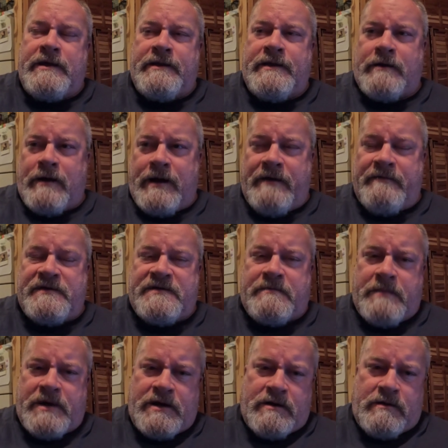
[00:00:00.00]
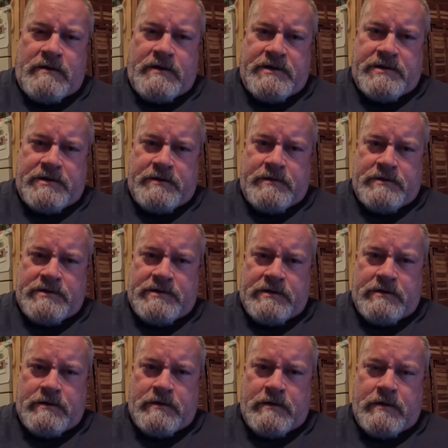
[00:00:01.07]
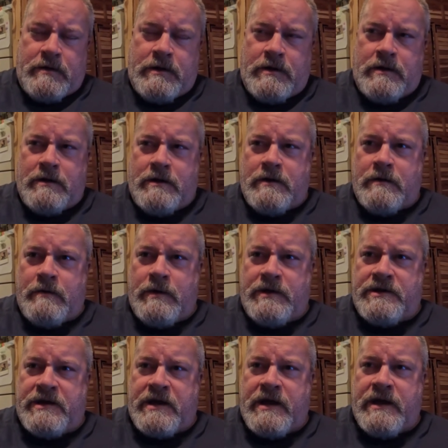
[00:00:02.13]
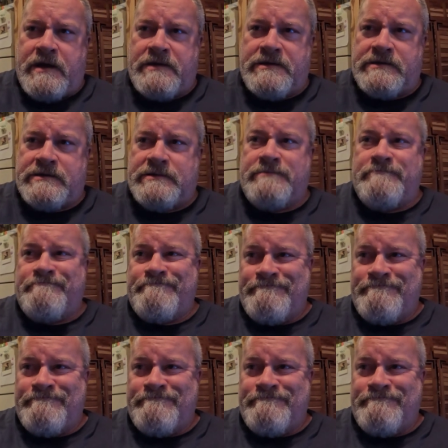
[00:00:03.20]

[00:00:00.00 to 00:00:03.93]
they're having some medical issues, uh, which has,